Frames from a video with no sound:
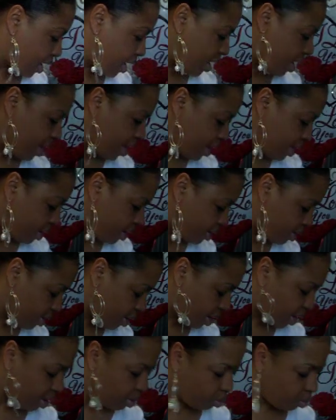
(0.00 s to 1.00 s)
And
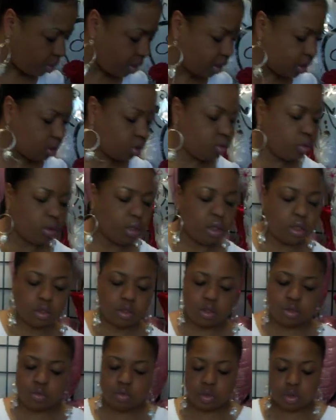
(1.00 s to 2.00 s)
I went to another
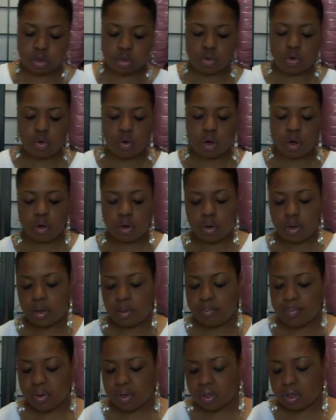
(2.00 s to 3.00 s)
shoe store I
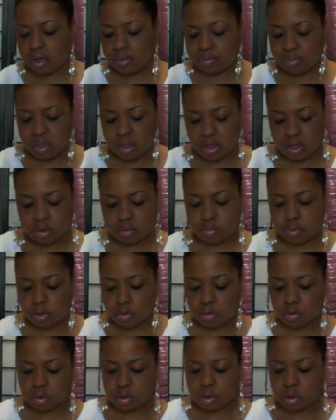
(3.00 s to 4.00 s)
picked up these
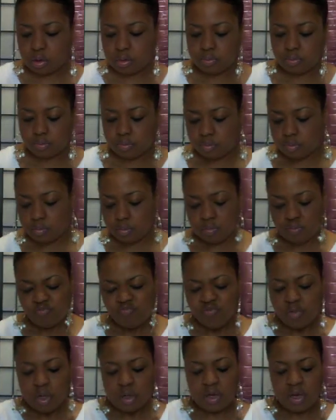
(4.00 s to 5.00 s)

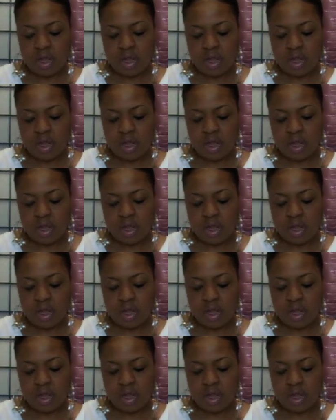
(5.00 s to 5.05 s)
boots.